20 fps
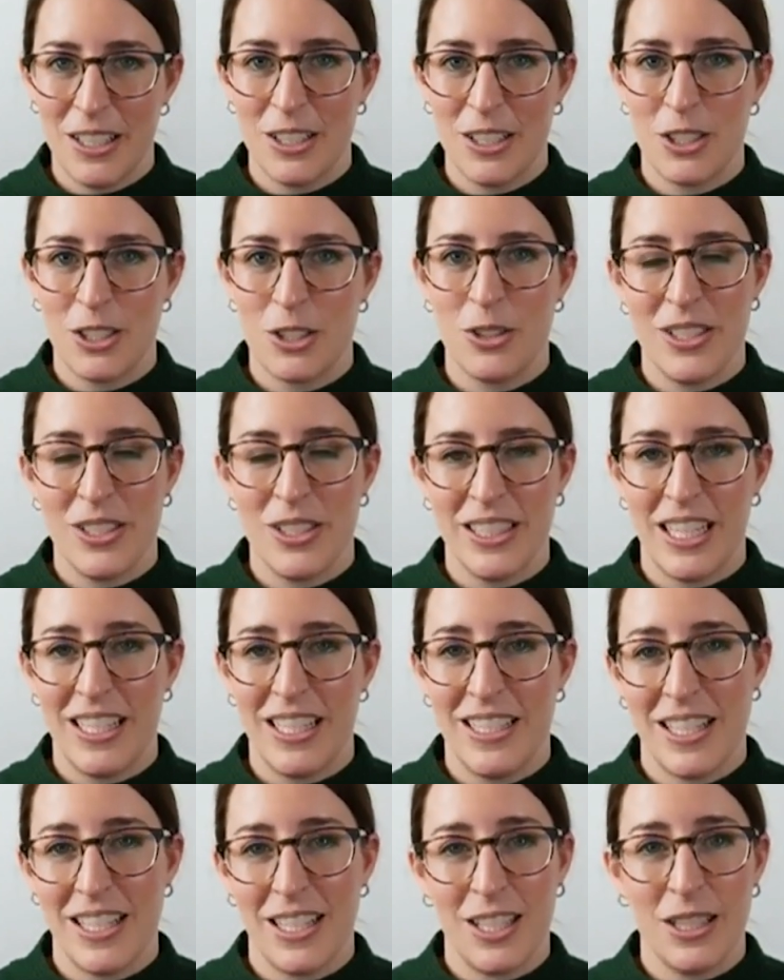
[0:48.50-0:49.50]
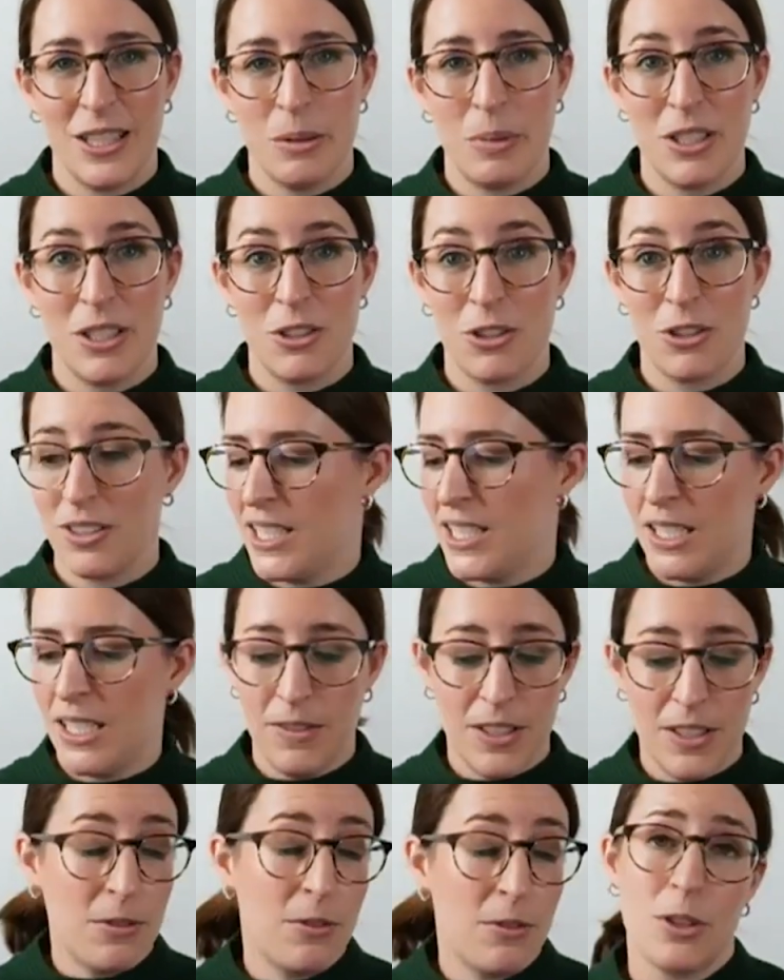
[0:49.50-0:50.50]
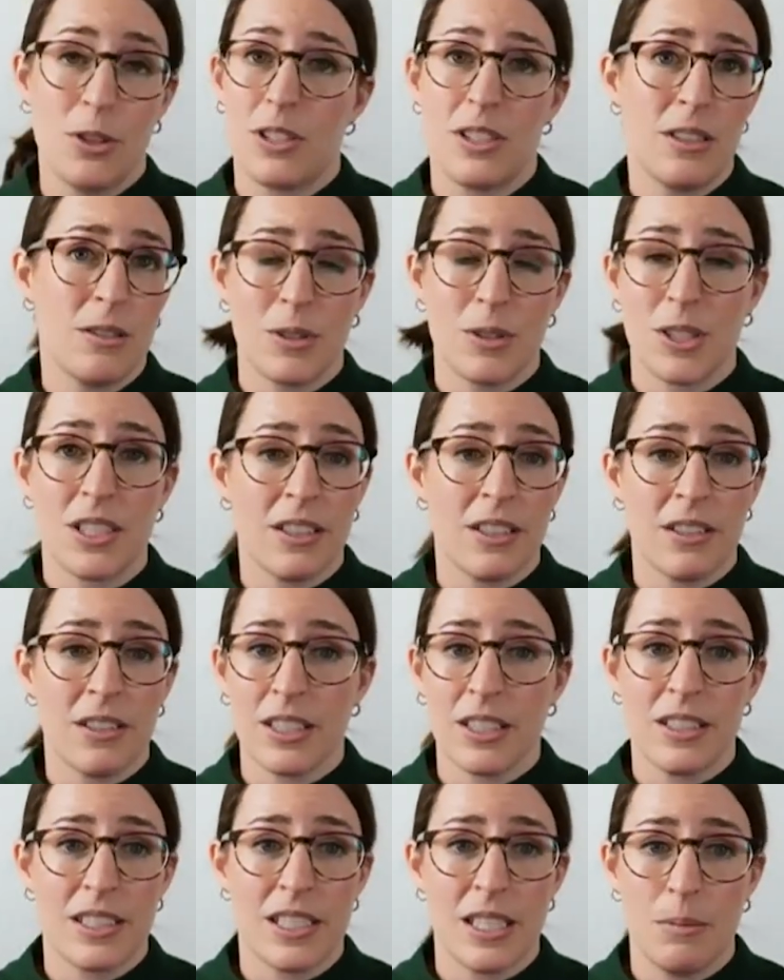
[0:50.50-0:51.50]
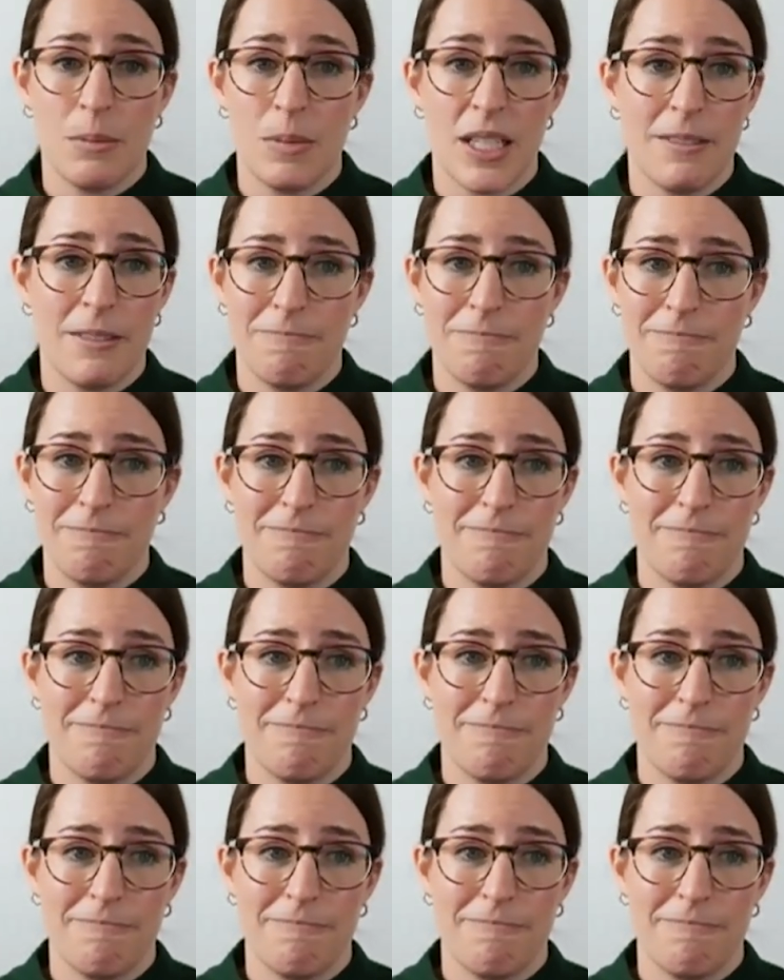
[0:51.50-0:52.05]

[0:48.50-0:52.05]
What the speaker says: to delay taking the pension, even if you're still retiring on the same date.